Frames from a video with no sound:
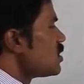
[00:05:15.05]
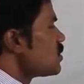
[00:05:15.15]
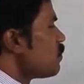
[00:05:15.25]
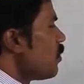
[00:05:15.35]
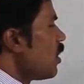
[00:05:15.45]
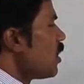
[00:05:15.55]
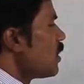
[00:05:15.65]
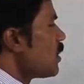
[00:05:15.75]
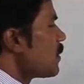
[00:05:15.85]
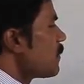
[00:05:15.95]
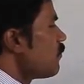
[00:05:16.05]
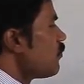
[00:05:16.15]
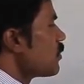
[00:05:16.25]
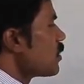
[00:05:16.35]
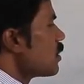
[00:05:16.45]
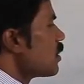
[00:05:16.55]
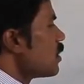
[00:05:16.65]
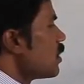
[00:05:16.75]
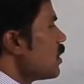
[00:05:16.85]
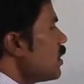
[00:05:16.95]
the smaller.
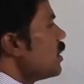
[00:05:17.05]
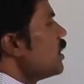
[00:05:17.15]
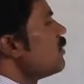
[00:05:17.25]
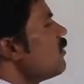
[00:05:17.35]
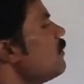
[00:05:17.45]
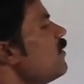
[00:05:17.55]
It will be